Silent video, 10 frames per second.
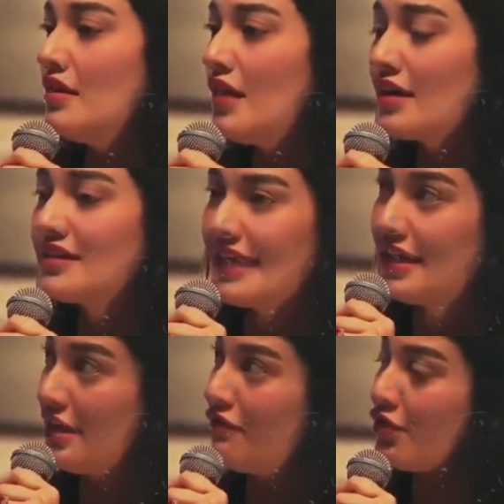lungs
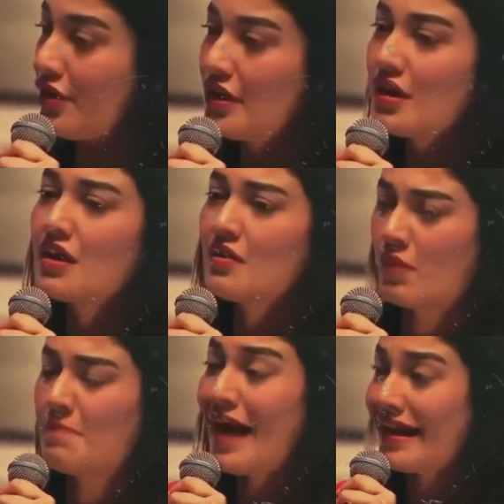and liver
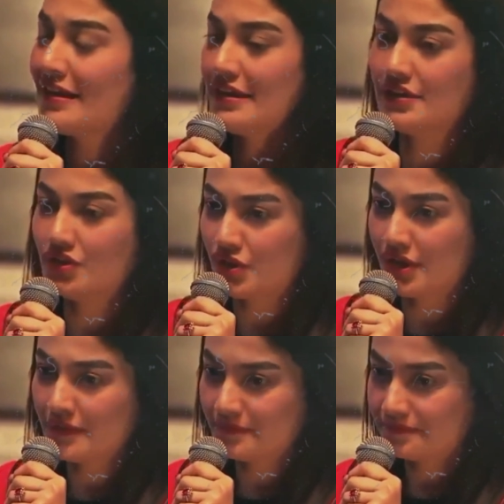were badly
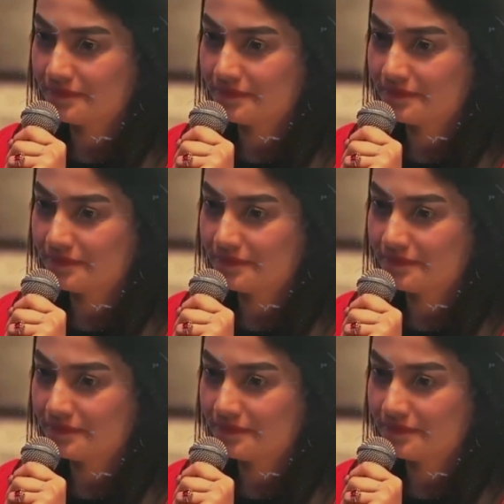injured.